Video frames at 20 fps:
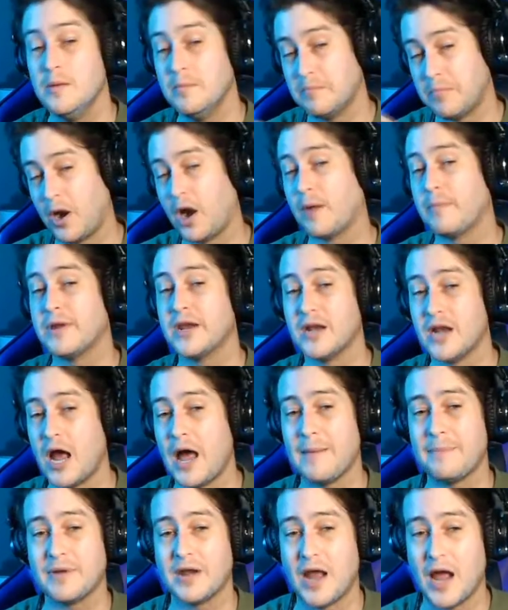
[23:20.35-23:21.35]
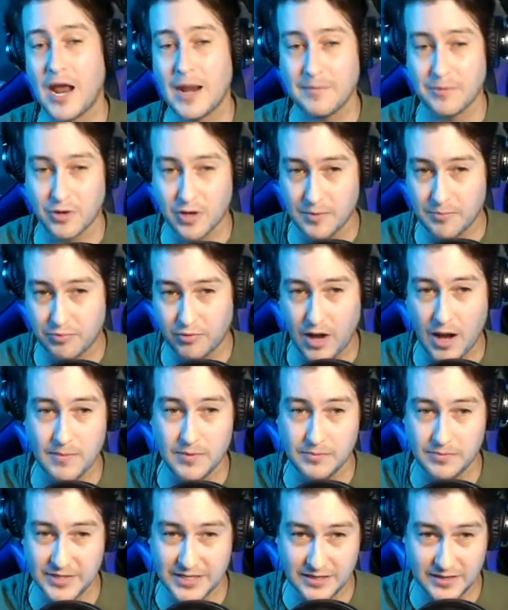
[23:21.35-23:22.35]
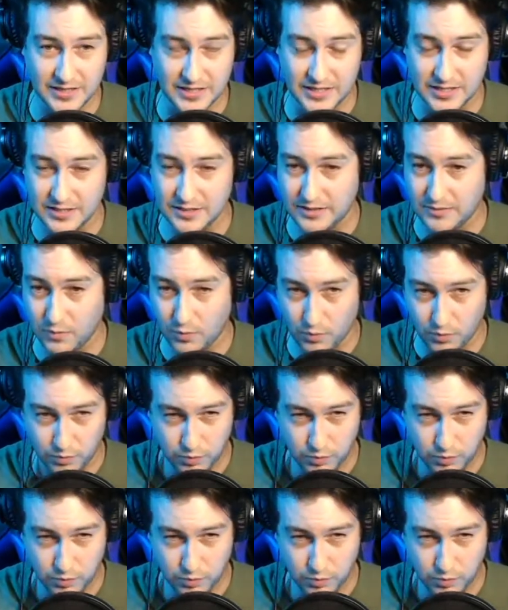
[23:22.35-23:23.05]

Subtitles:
Barbie and Oppenheimer are probably the